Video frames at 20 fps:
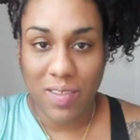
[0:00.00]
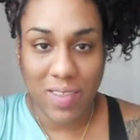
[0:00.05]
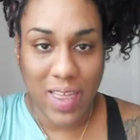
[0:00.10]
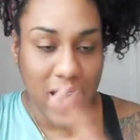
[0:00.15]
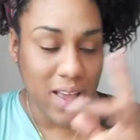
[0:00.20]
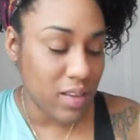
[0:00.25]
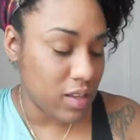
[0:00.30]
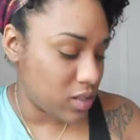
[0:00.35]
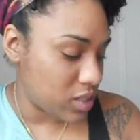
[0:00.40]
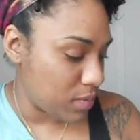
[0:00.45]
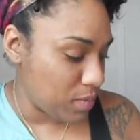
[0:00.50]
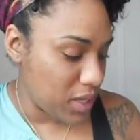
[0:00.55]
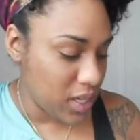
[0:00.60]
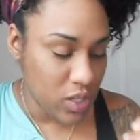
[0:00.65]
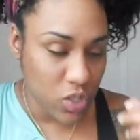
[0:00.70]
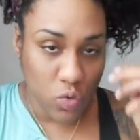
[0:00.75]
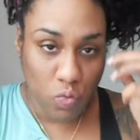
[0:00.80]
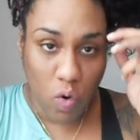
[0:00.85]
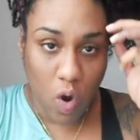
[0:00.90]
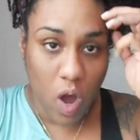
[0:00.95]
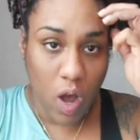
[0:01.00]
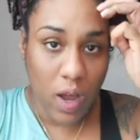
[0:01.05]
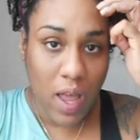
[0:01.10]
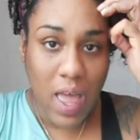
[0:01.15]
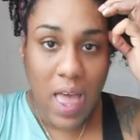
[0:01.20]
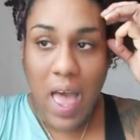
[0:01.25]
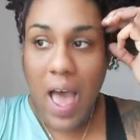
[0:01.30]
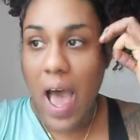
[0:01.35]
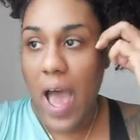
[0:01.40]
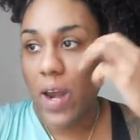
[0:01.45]
That to me is wrong.
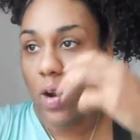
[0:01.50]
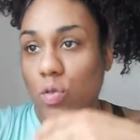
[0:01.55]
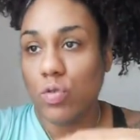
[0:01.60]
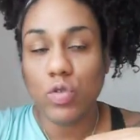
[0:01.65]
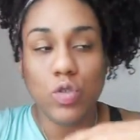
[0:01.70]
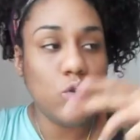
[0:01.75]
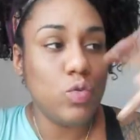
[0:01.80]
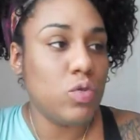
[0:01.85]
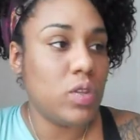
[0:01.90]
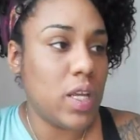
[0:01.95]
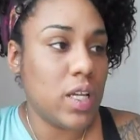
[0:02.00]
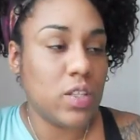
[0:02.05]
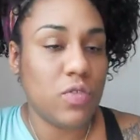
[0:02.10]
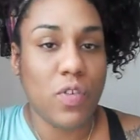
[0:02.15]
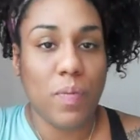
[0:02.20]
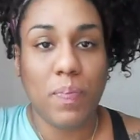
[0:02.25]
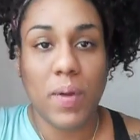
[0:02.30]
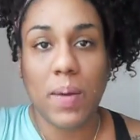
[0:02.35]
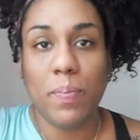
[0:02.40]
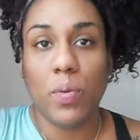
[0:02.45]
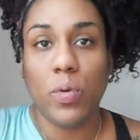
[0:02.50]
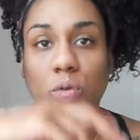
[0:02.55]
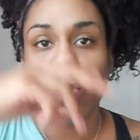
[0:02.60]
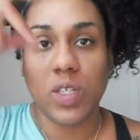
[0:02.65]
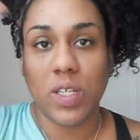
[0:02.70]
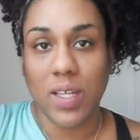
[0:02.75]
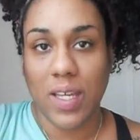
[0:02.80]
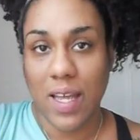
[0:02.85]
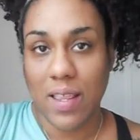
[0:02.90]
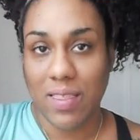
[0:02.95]
I don't do things for people
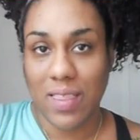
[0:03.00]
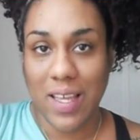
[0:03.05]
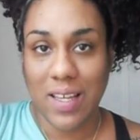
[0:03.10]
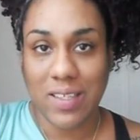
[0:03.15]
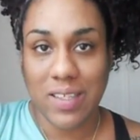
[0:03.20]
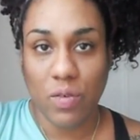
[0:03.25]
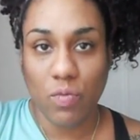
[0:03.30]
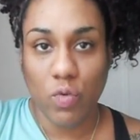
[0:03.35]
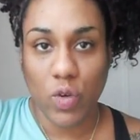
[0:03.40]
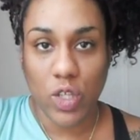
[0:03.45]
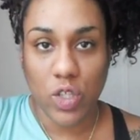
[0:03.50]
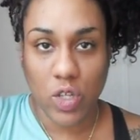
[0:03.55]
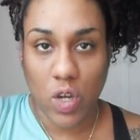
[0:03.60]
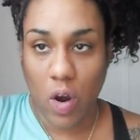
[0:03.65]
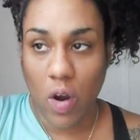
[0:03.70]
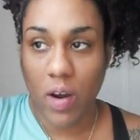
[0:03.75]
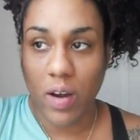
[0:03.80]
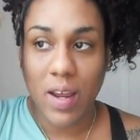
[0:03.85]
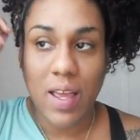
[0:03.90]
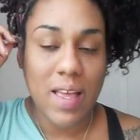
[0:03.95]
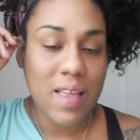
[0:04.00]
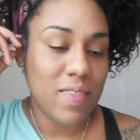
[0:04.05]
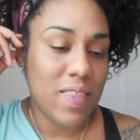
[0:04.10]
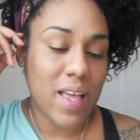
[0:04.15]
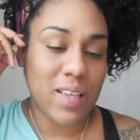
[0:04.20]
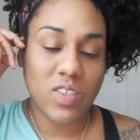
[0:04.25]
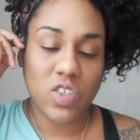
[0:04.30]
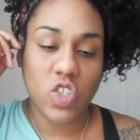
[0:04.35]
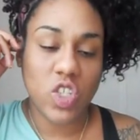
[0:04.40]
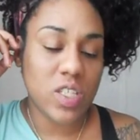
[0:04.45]
to get things in return.
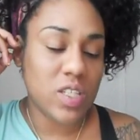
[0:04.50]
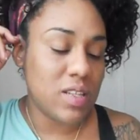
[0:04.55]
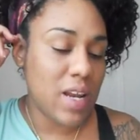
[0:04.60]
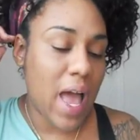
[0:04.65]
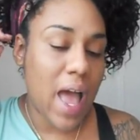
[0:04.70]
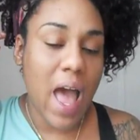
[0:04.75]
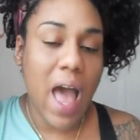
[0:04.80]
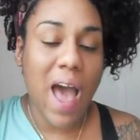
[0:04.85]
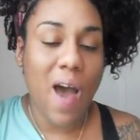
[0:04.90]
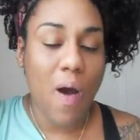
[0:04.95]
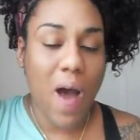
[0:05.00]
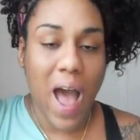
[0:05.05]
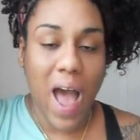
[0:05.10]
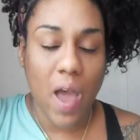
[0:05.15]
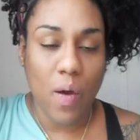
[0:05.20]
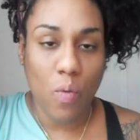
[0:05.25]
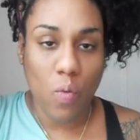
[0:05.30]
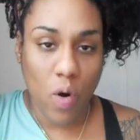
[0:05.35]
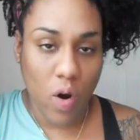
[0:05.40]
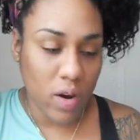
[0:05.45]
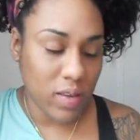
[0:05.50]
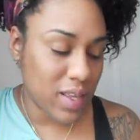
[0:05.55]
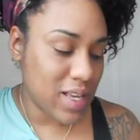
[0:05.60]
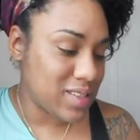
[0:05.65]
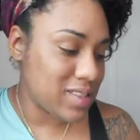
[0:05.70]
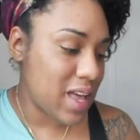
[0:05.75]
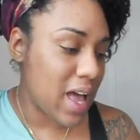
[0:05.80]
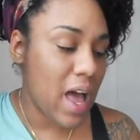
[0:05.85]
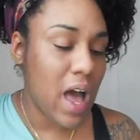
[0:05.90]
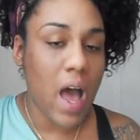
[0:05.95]
That's just not how I work.
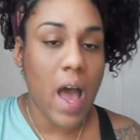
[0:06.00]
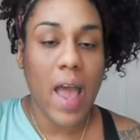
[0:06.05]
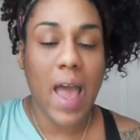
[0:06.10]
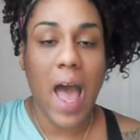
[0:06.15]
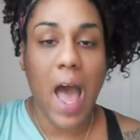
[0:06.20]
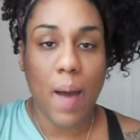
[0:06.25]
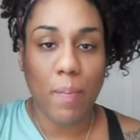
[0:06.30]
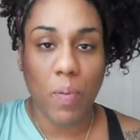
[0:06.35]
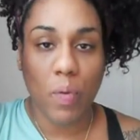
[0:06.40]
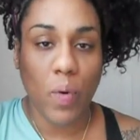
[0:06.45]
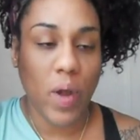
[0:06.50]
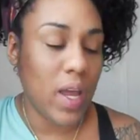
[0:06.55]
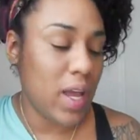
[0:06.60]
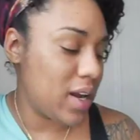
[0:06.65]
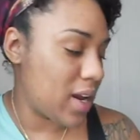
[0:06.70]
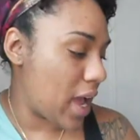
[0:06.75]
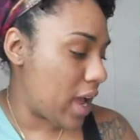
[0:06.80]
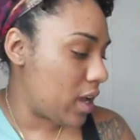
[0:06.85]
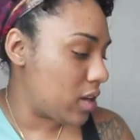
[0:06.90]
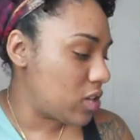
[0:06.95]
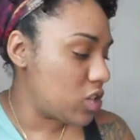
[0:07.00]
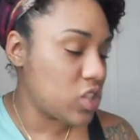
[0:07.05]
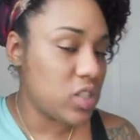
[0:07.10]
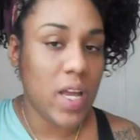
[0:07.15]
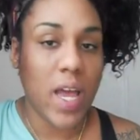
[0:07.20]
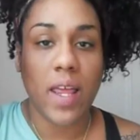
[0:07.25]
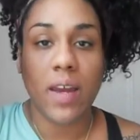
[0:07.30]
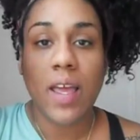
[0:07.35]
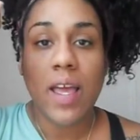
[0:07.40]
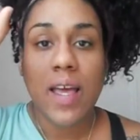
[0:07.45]
That's not how I operate, and I
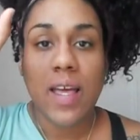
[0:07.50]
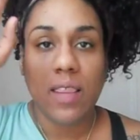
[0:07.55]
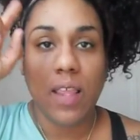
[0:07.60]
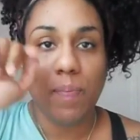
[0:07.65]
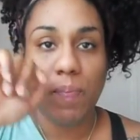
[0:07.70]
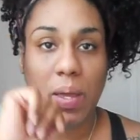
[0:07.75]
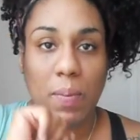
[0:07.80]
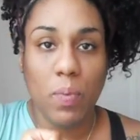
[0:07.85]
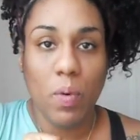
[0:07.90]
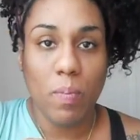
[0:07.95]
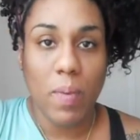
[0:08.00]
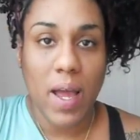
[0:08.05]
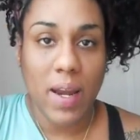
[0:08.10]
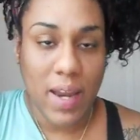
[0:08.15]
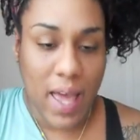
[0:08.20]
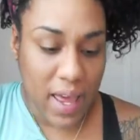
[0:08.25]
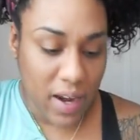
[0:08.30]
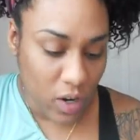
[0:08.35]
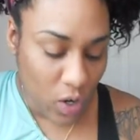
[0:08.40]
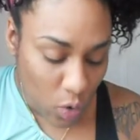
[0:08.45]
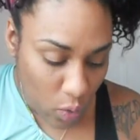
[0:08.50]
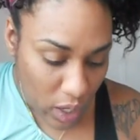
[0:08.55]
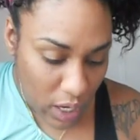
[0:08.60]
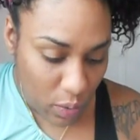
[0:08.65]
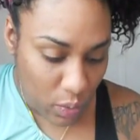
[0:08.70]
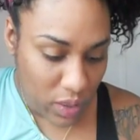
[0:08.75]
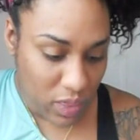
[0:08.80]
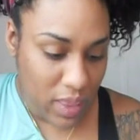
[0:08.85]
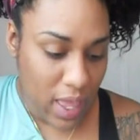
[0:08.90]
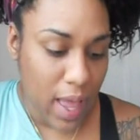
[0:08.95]
understand that people might not agree
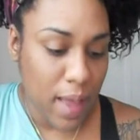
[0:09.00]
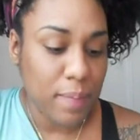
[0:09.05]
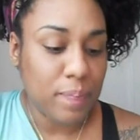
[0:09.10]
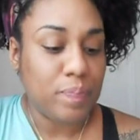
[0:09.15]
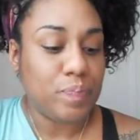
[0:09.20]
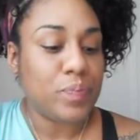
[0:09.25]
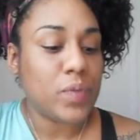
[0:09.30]
with that.